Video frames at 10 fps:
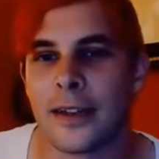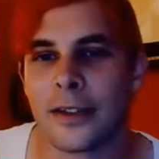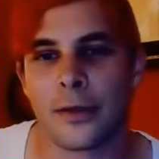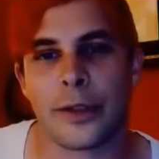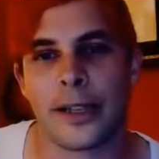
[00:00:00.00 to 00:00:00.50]

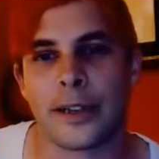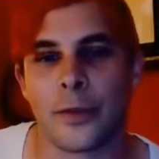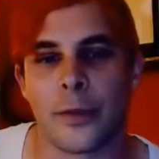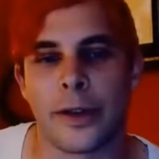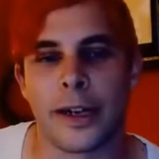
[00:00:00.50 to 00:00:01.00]
to really get
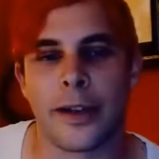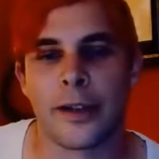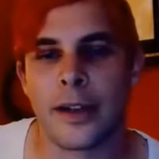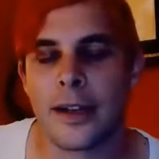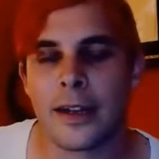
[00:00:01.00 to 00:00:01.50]
the word
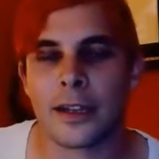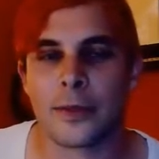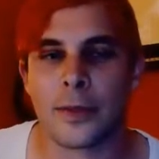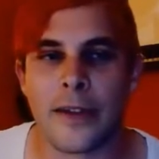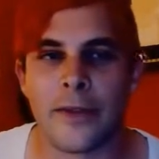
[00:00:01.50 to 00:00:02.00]
out because
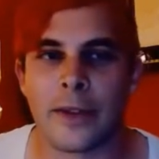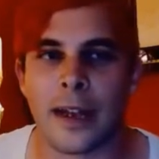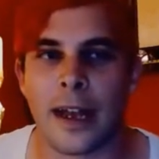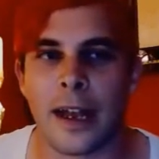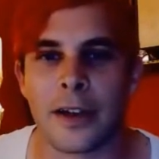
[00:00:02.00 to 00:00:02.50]
we
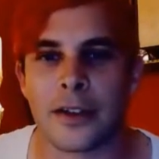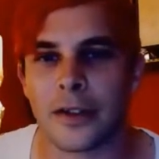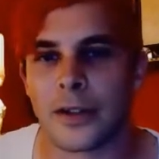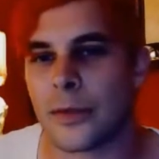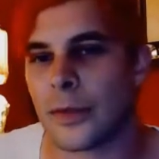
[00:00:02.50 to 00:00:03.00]
haven't
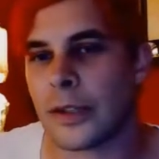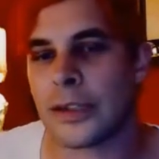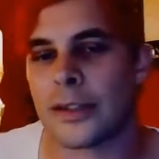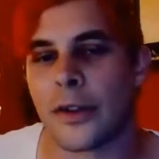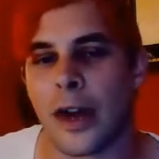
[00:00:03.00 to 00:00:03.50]
actually
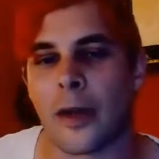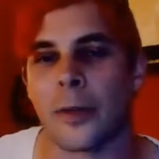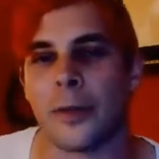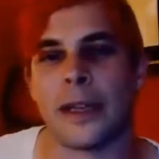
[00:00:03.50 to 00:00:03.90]
released our album